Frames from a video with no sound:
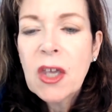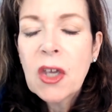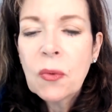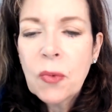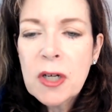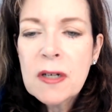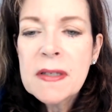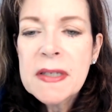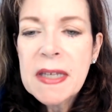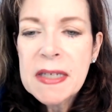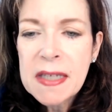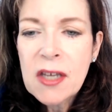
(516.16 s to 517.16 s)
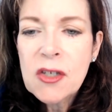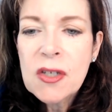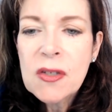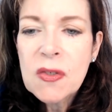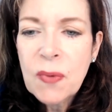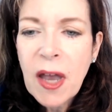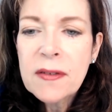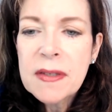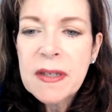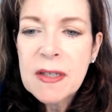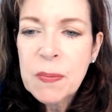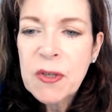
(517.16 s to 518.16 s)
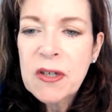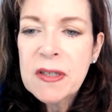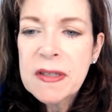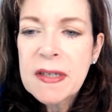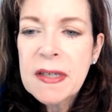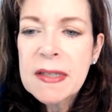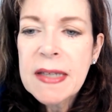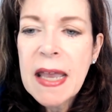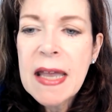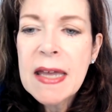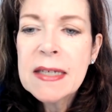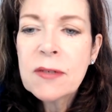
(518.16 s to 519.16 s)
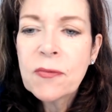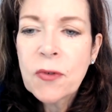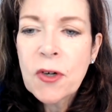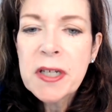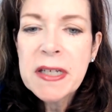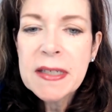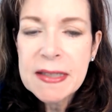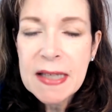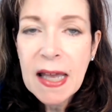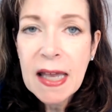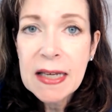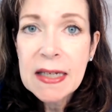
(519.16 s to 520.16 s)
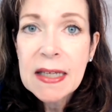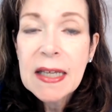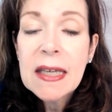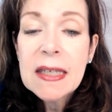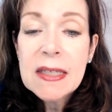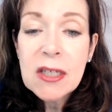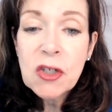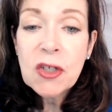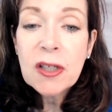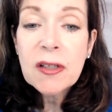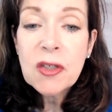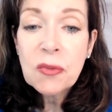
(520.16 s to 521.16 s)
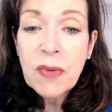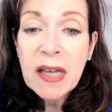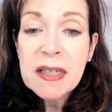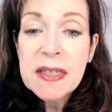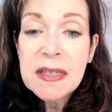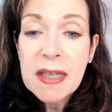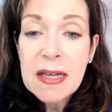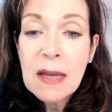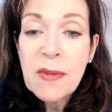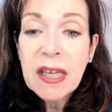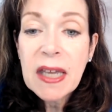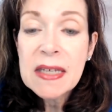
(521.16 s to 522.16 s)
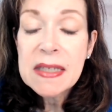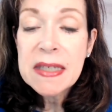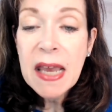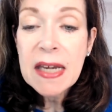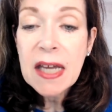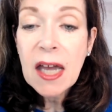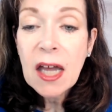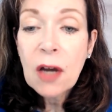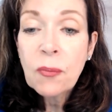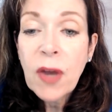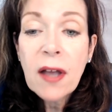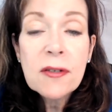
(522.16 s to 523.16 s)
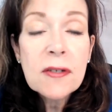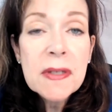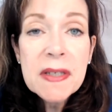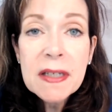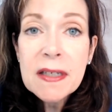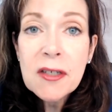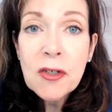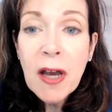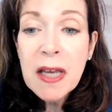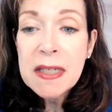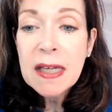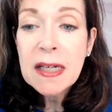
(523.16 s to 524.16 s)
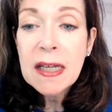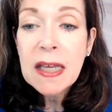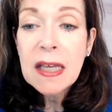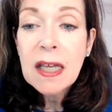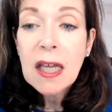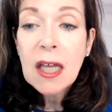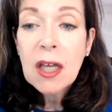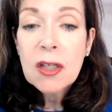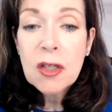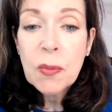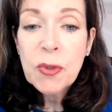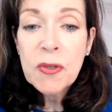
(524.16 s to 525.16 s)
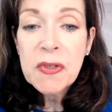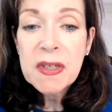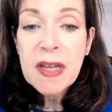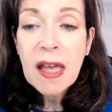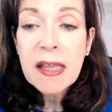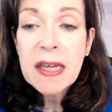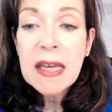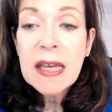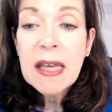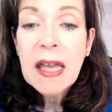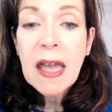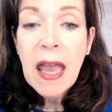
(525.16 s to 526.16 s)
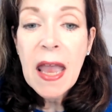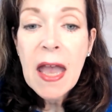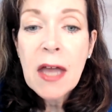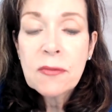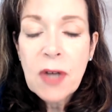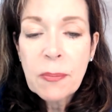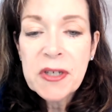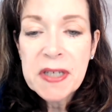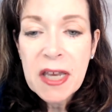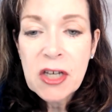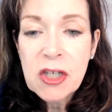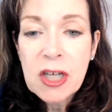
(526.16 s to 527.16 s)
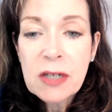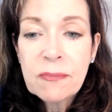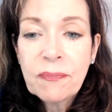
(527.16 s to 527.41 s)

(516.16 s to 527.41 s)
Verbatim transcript: Words, intentions, routes, experiences, and 4D design digital, direct, dynamic, and data around your signature identity, your personality, and reputation.